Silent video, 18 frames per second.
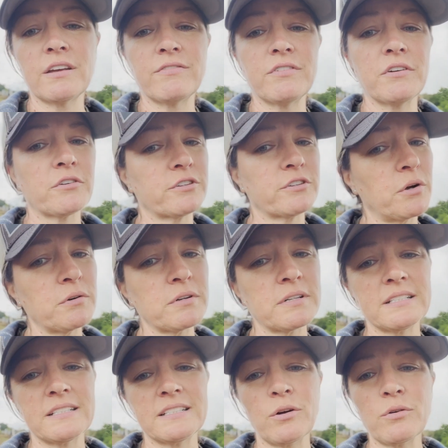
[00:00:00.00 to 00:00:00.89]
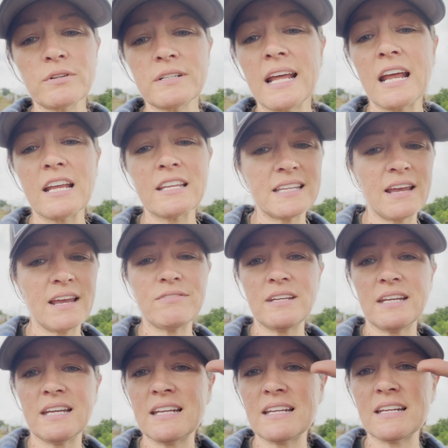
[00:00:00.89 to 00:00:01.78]
If you don't take
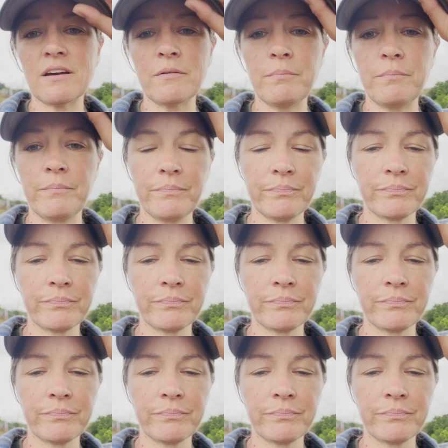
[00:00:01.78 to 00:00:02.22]
safety into